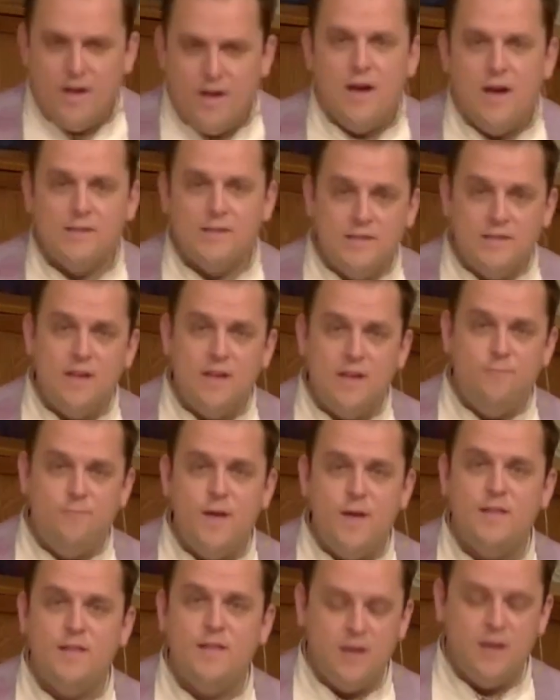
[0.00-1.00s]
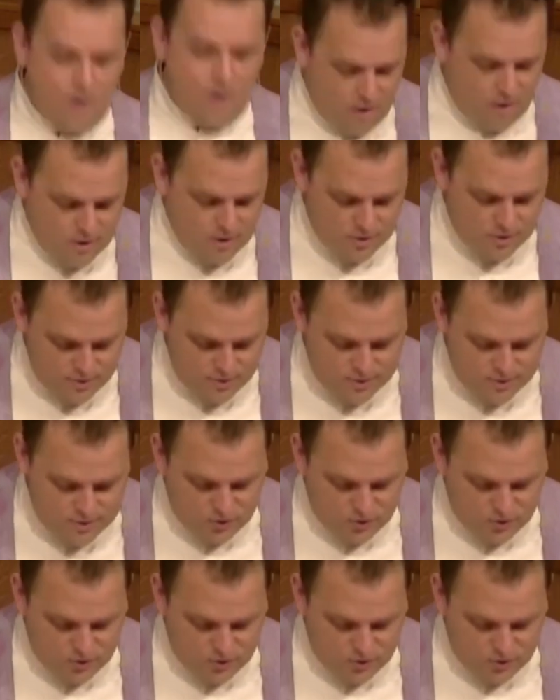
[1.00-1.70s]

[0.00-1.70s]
as they've made the arduous